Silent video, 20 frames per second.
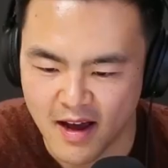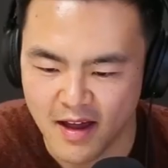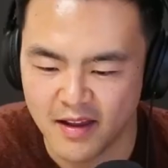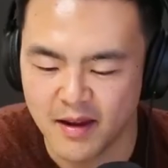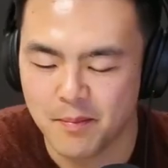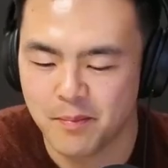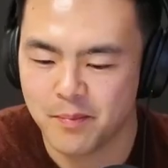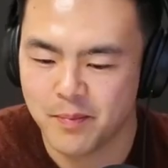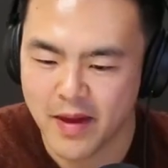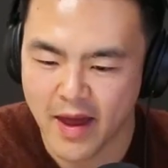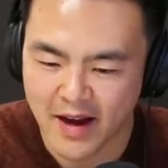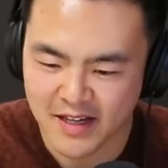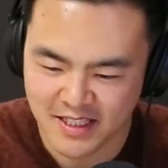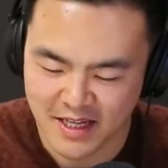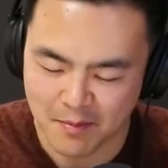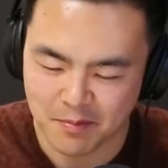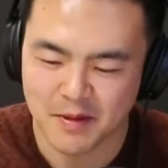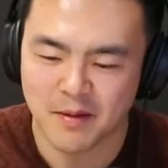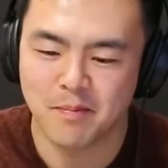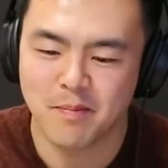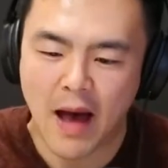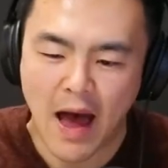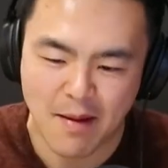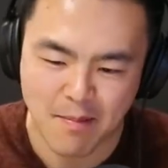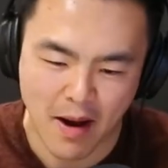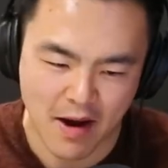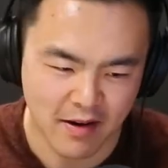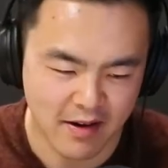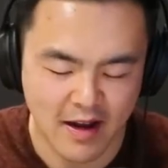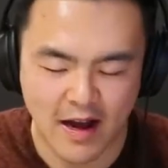then it picks up the bad
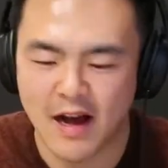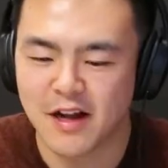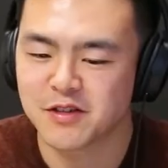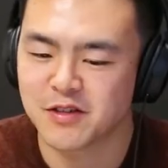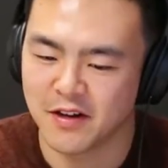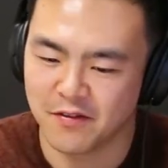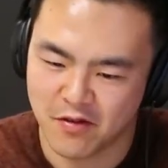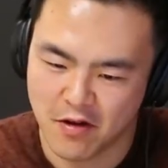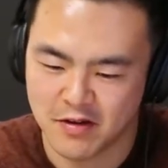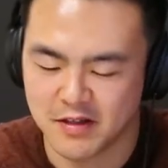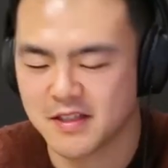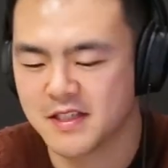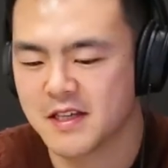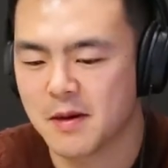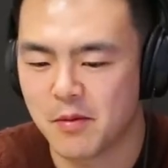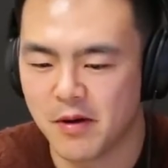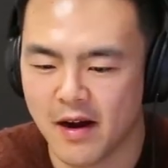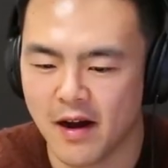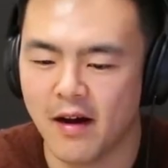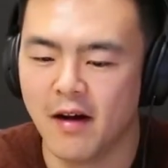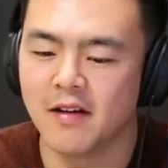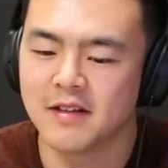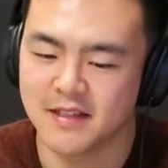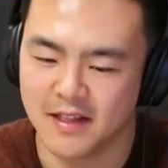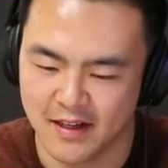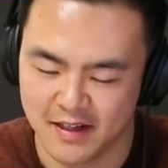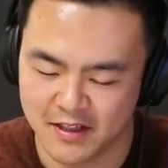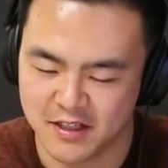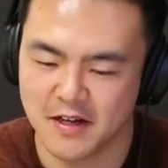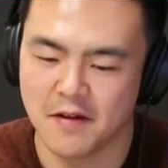mitochondria, fuses somewhere else,
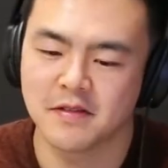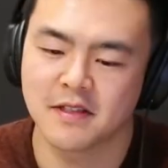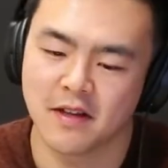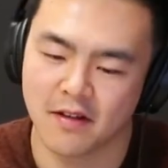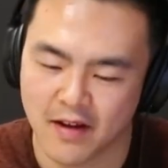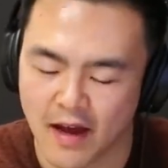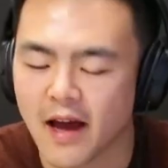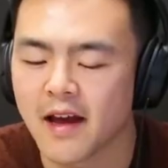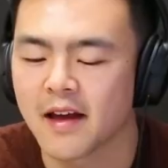and it shifts. Okay.